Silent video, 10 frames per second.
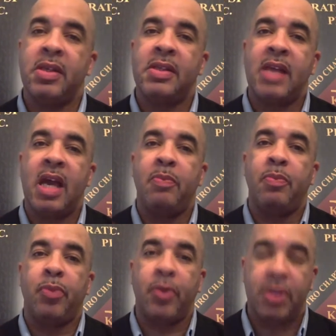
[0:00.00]
of the
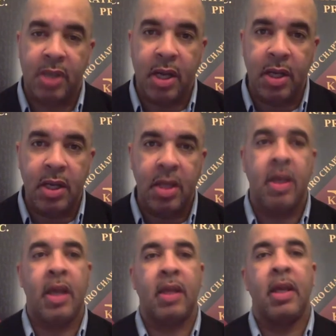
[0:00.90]
time
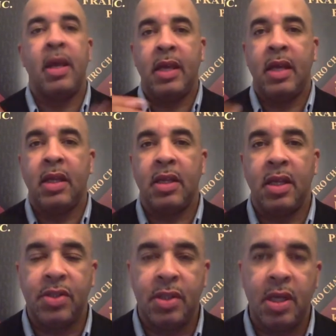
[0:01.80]
studying and getting
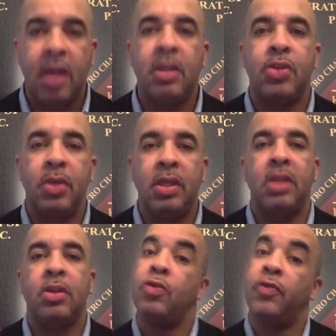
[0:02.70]
things done that you need
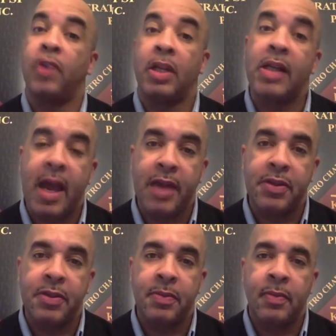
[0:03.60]
to do for
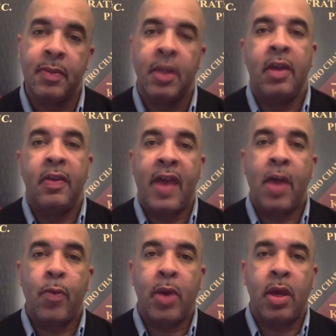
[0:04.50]
class.
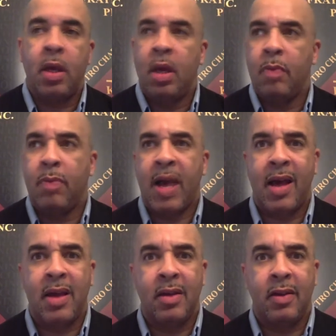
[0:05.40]
That way,
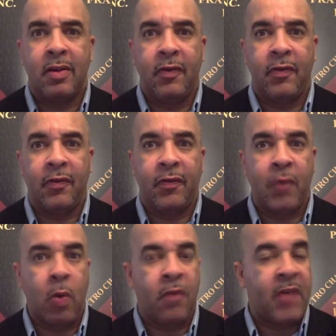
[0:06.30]
by
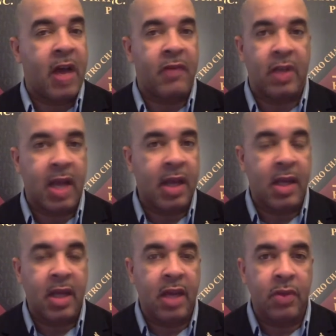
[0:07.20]
4 or 5 o'clock
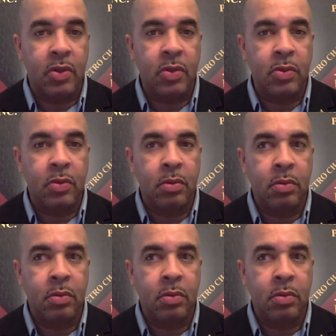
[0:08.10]
in the afternoon,